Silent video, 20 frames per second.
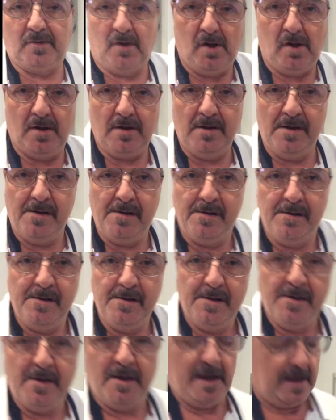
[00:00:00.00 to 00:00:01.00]
long.
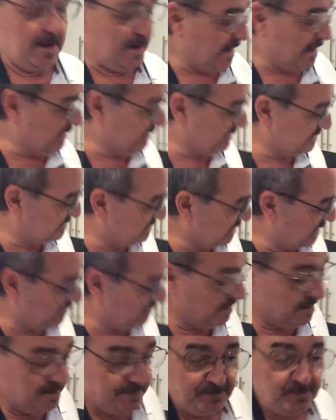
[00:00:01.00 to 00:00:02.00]
And like I said,
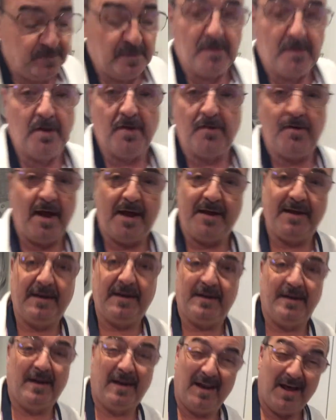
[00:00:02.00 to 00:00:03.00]
you're not
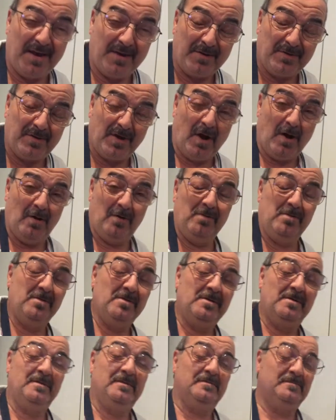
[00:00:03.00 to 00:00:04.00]
eating a lot of dough.
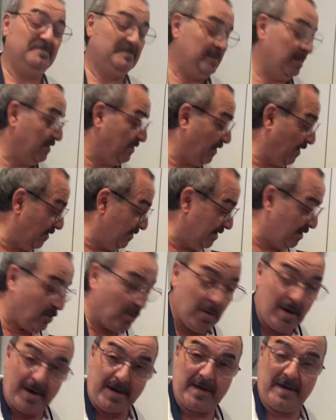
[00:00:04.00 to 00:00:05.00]
It's very
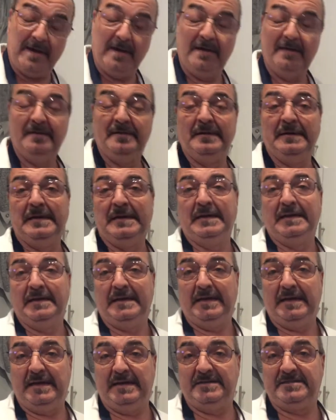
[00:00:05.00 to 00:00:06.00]
quick,
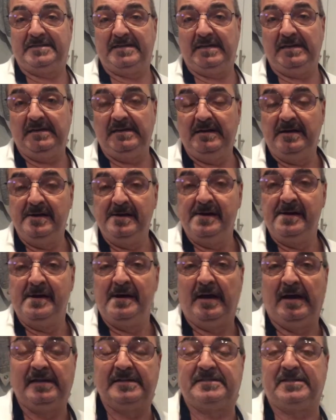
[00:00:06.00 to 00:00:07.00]
easy.
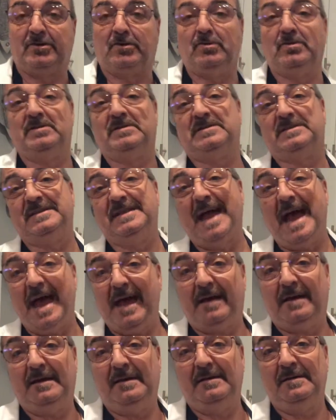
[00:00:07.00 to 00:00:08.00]
It's a good
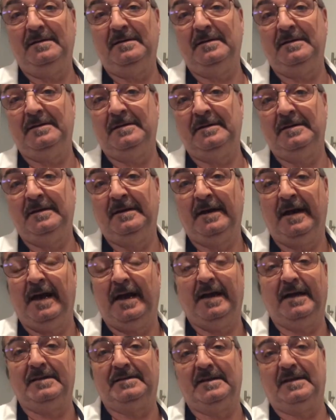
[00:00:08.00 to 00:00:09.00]
snack.
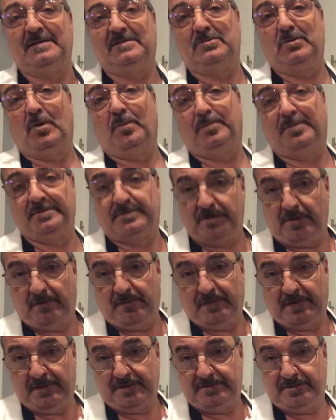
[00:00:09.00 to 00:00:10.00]
And there's no
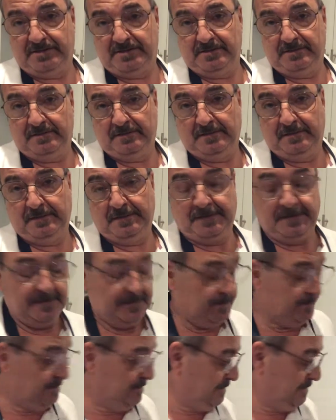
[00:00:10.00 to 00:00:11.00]
preservatives.
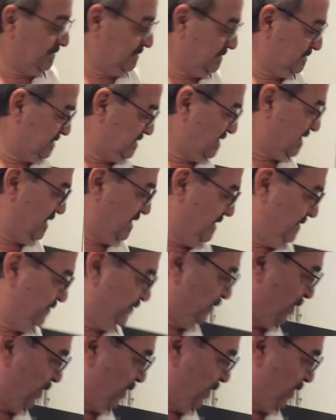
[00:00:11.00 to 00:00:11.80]
Okay?